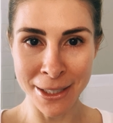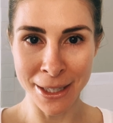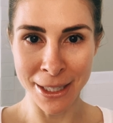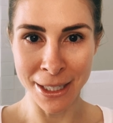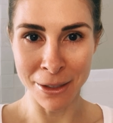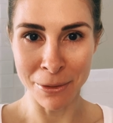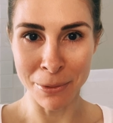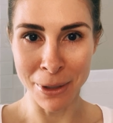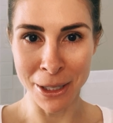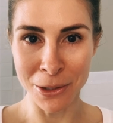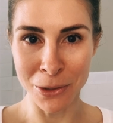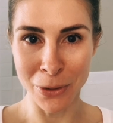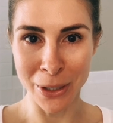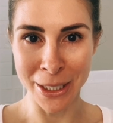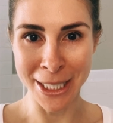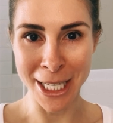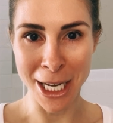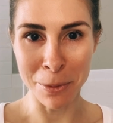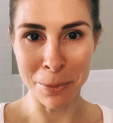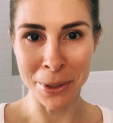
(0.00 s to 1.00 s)
that
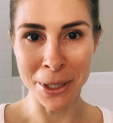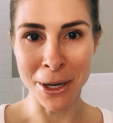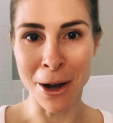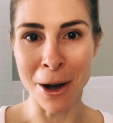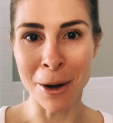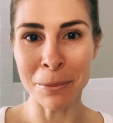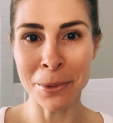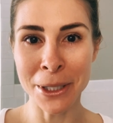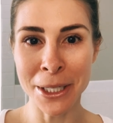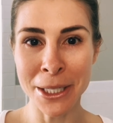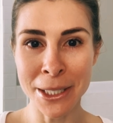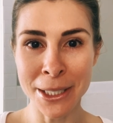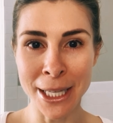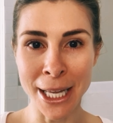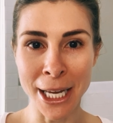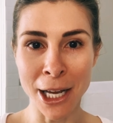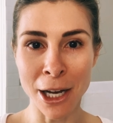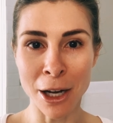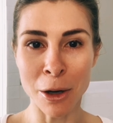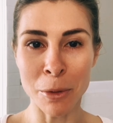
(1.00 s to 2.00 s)
retinoids help accomplish,
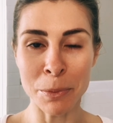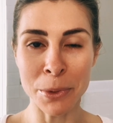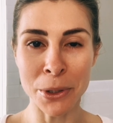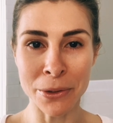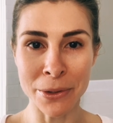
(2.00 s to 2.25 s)
they help